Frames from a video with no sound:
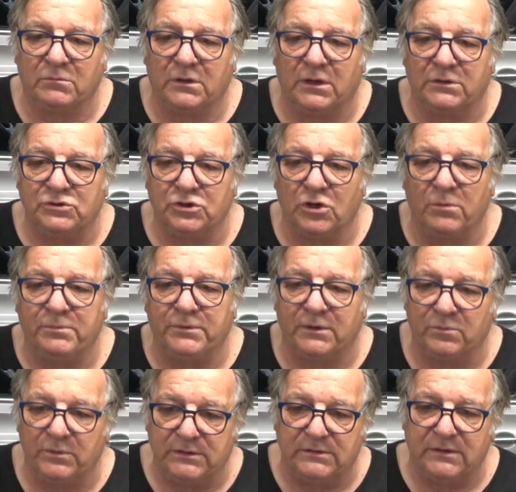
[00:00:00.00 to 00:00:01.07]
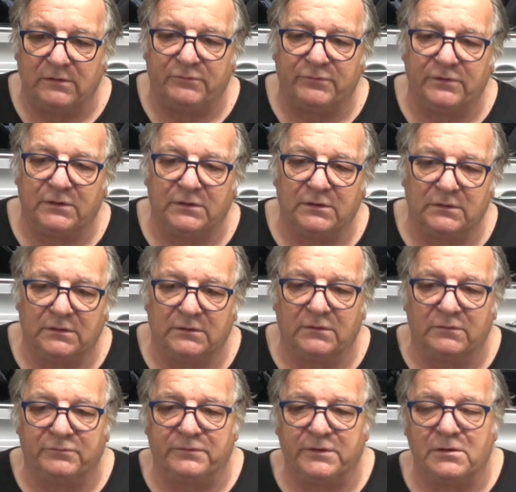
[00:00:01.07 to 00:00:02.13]
a job that we did for
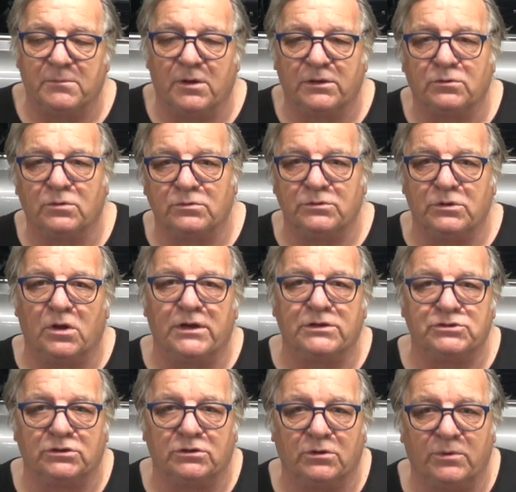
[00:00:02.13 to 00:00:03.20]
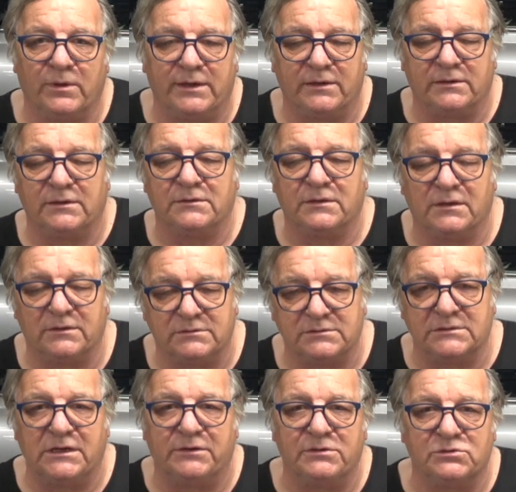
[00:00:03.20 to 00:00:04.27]
a friend of mine called Nigel, who had a
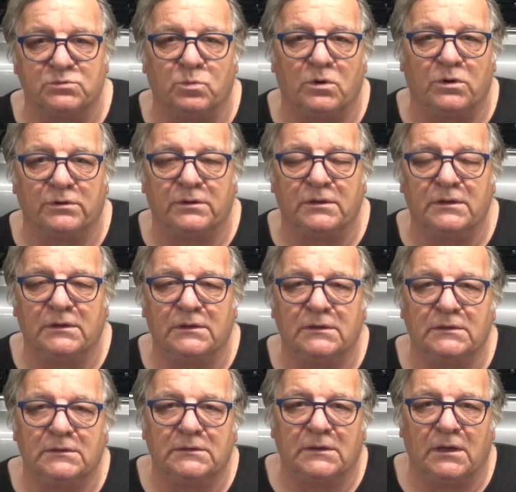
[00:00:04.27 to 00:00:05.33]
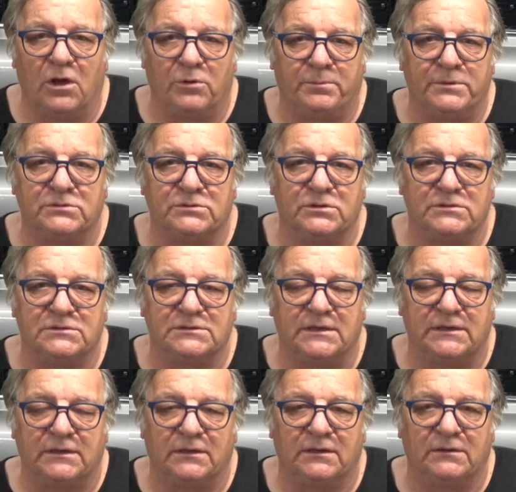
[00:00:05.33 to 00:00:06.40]
Series 1 open
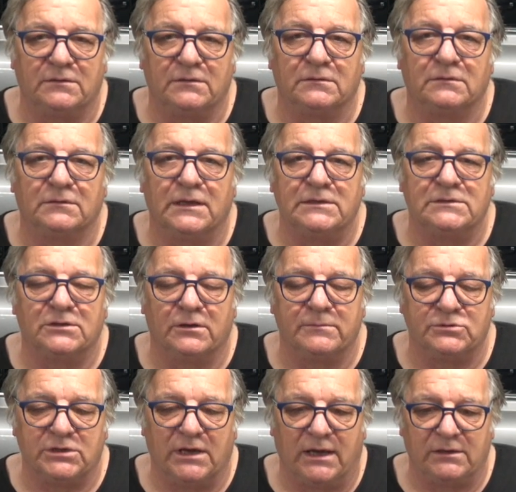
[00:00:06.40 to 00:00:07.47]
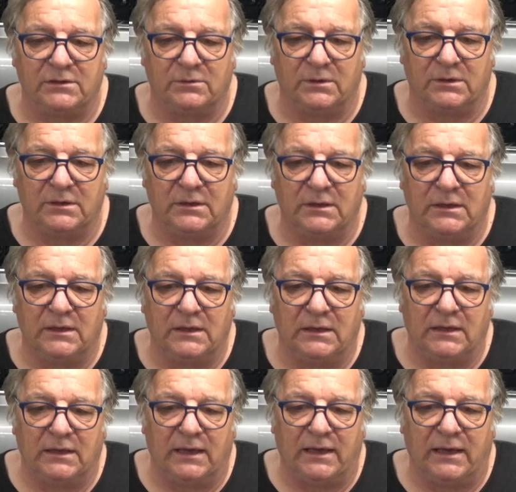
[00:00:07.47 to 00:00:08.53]
two-seater E-Type Jaguar,
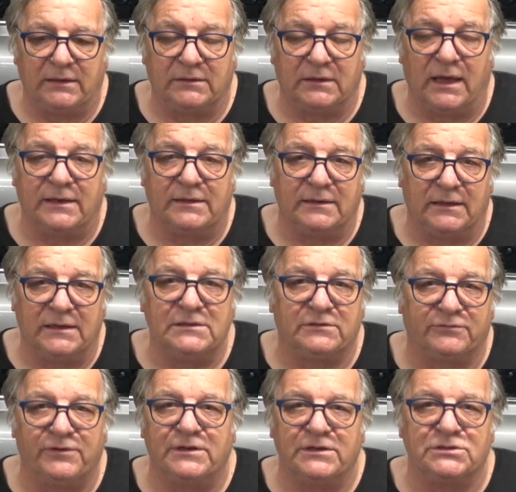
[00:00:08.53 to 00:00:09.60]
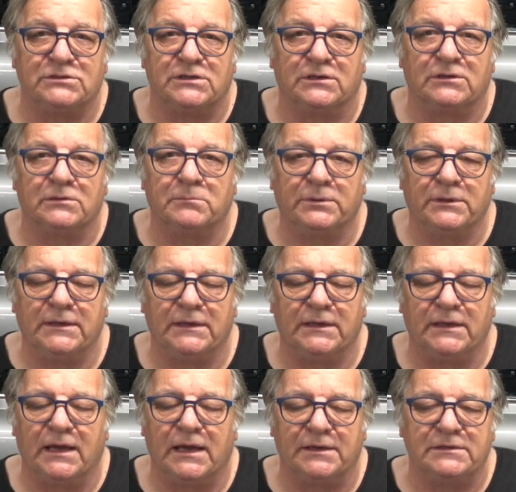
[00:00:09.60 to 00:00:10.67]
and he's finished it
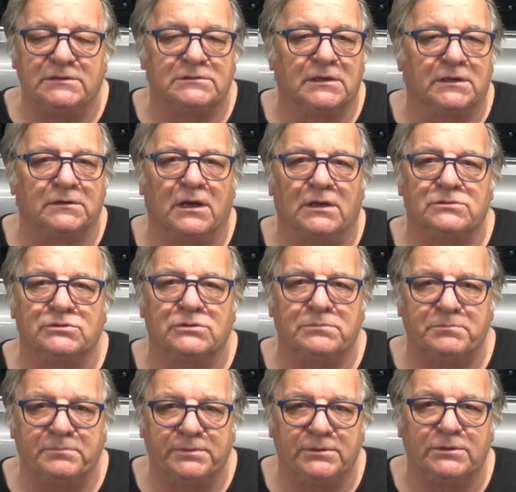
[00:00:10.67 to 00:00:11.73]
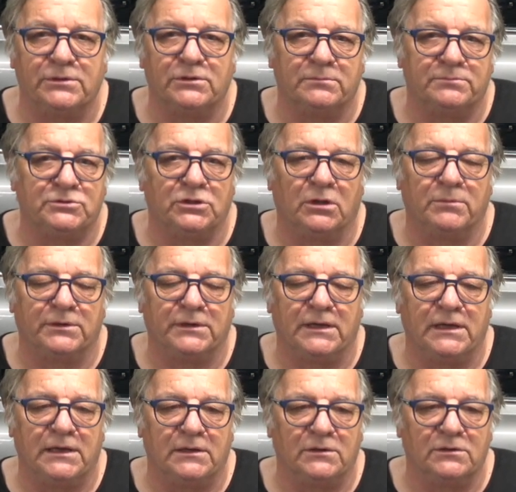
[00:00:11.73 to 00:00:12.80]
completely, and he's done a superb job on it.
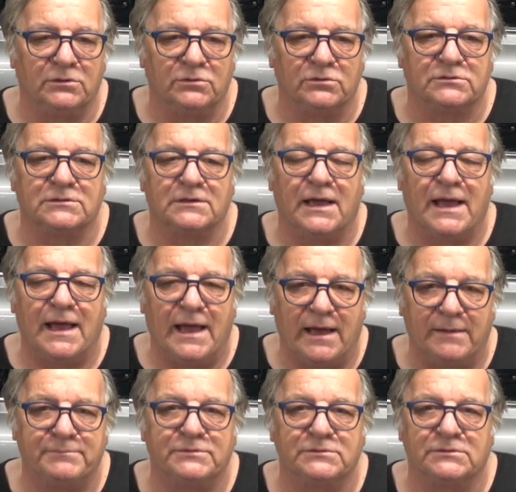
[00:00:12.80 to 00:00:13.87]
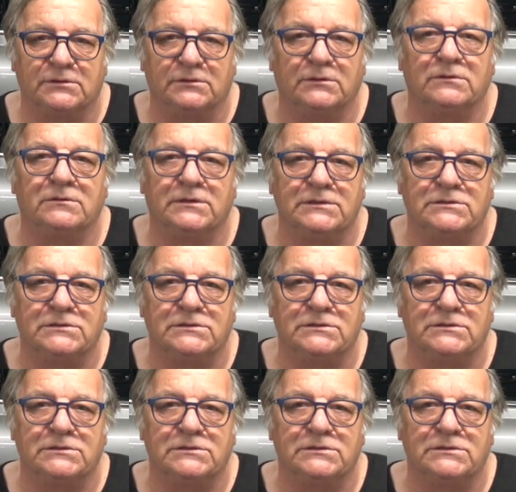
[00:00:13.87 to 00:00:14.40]
It looks absolutely